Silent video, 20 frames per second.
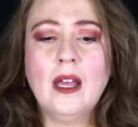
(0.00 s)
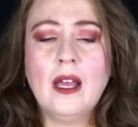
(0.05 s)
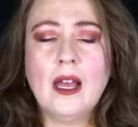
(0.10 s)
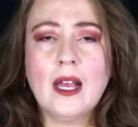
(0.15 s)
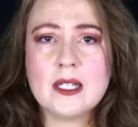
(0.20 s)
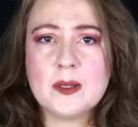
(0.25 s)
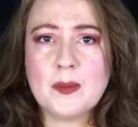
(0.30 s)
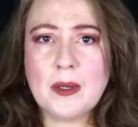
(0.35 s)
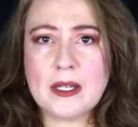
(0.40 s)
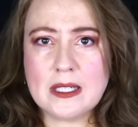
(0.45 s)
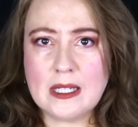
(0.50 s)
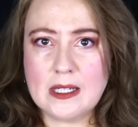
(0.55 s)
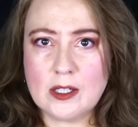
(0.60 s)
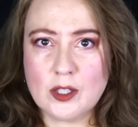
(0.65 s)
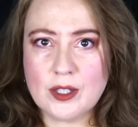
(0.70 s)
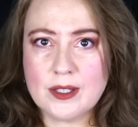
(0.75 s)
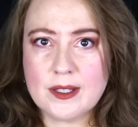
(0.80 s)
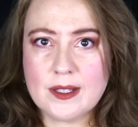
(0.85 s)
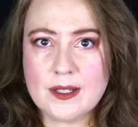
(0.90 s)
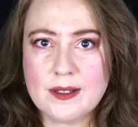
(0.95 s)

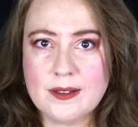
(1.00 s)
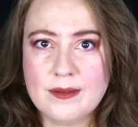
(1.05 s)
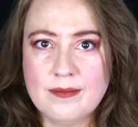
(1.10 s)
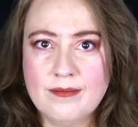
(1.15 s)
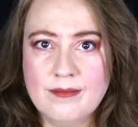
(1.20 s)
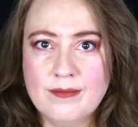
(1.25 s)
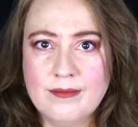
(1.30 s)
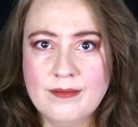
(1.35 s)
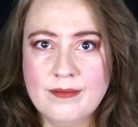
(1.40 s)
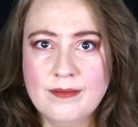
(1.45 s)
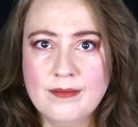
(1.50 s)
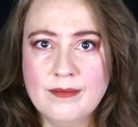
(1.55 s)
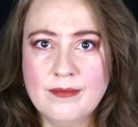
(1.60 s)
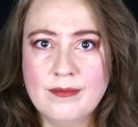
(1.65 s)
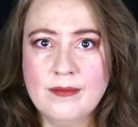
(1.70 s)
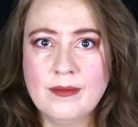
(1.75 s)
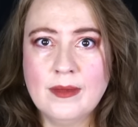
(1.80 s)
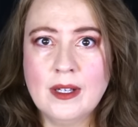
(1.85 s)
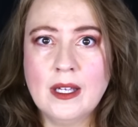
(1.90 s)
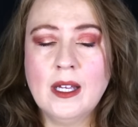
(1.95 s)
Expectations.
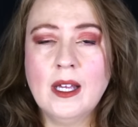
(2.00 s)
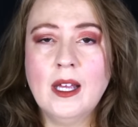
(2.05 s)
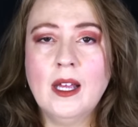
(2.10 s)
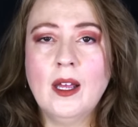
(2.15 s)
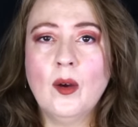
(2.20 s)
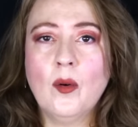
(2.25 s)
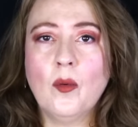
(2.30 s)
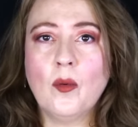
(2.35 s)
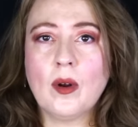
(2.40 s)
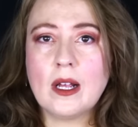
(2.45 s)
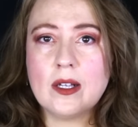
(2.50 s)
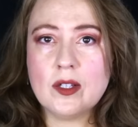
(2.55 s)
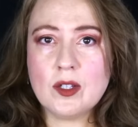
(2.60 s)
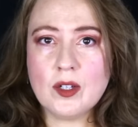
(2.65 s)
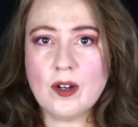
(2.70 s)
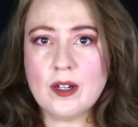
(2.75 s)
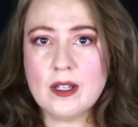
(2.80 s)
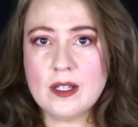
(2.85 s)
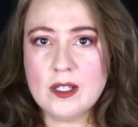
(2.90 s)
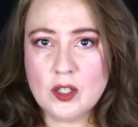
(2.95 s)
When I
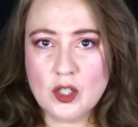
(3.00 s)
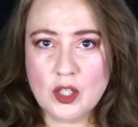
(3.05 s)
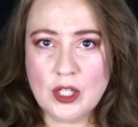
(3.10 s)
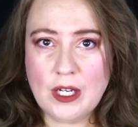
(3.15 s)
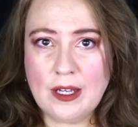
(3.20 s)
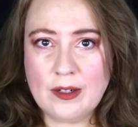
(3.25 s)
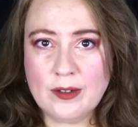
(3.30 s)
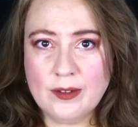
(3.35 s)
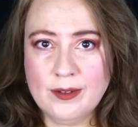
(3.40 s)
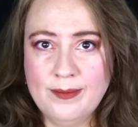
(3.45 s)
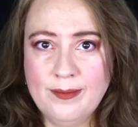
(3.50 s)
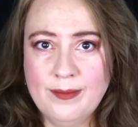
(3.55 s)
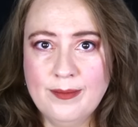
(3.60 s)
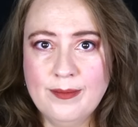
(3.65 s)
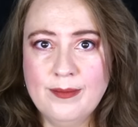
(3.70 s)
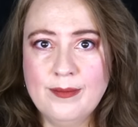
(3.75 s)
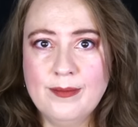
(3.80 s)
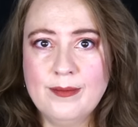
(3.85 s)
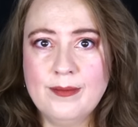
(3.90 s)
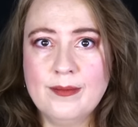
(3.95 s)
started this channel,
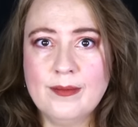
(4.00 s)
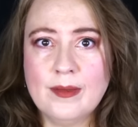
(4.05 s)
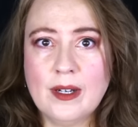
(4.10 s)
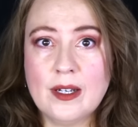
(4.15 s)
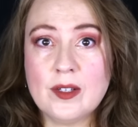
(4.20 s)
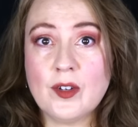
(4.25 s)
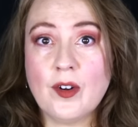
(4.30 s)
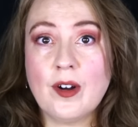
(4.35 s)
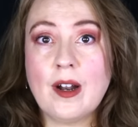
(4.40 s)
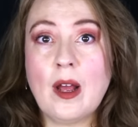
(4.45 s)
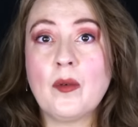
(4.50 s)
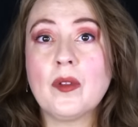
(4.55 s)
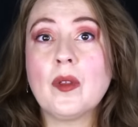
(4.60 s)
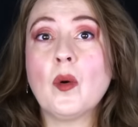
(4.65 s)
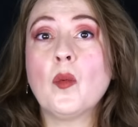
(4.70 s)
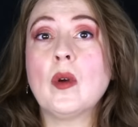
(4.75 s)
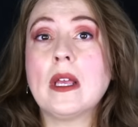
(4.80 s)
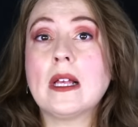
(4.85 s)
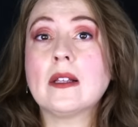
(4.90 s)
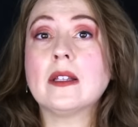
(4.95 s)
I started out with a
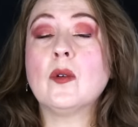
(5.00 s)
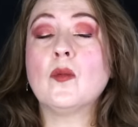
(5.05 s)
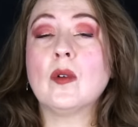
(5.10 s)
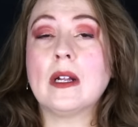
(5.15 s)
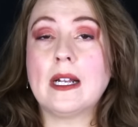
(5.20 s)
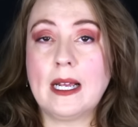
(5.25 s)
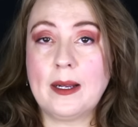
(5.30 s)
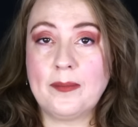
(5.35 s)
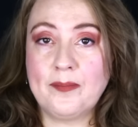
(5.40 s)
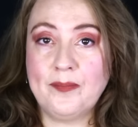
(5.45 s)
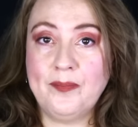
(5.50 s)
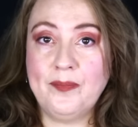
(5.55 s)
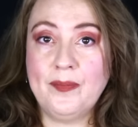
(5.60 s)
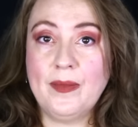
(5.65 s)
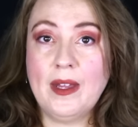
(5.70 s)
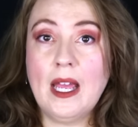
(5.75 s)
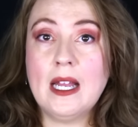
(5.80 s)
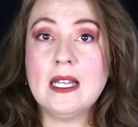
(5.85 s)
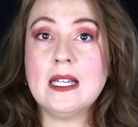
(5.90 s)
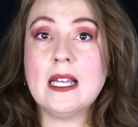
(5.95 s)
weekly reading.
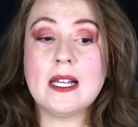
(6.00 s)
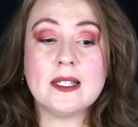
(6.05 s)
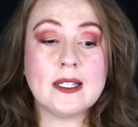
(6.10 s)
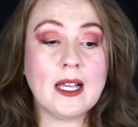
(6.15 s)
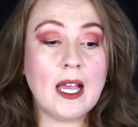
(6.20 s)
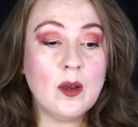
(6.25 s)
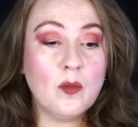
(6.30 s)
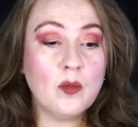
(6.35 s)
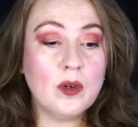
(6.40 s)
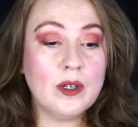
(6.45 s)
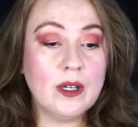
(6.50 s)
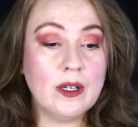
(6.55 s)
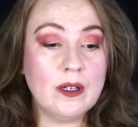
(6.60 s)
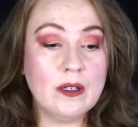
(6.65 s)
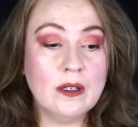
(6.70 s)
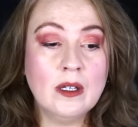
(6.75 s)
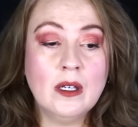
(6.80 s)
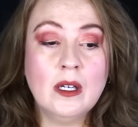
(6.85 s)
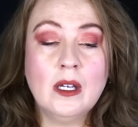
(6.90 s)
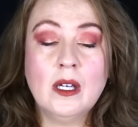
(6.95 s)
And yes, I
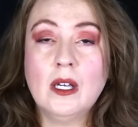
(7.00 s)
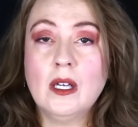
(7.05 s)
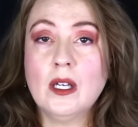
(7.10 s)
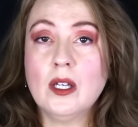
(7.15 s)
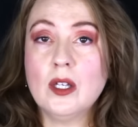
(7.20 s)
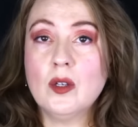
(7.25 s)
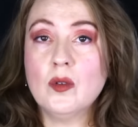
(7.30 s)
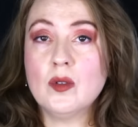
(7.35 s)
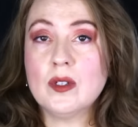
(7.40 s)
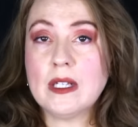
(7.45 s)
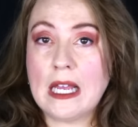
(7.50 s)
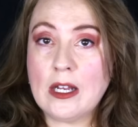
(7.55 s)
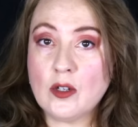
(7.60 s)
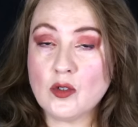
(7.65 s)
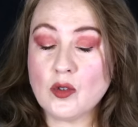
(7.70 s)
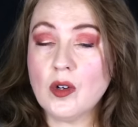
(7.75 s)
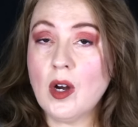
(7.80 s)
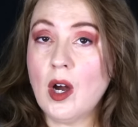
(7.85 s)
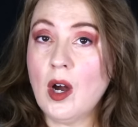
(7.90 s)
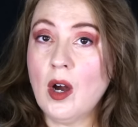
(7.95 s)
would use
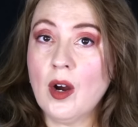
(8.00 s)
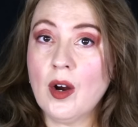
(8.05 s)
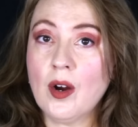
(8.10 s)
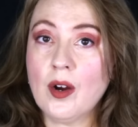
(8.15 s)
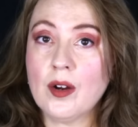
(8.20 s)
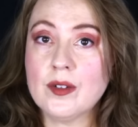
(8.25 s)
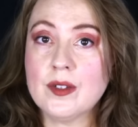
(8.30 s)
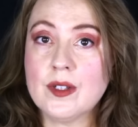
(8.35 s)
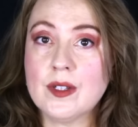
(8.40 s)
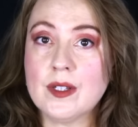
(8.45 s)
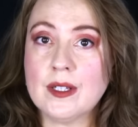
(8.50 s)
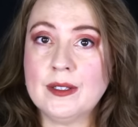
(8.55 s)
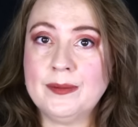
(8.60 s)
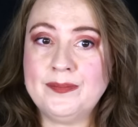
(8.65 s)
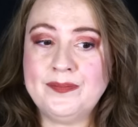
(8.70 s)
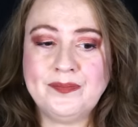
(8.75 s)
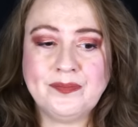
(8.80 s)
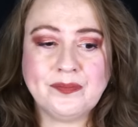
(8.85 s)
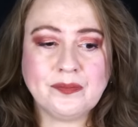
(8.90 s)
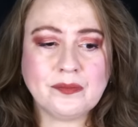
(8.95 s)
angel cards
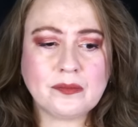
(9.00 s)
and,